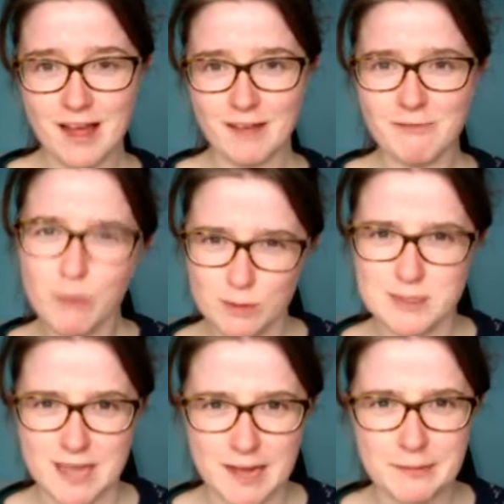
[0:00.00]

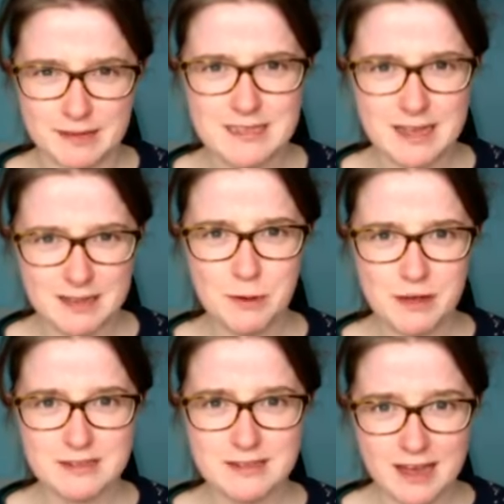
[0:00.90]
Forcep, is that the
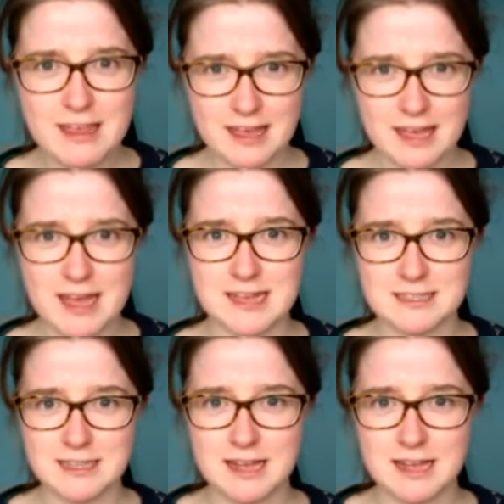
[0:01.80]
word? I think it is.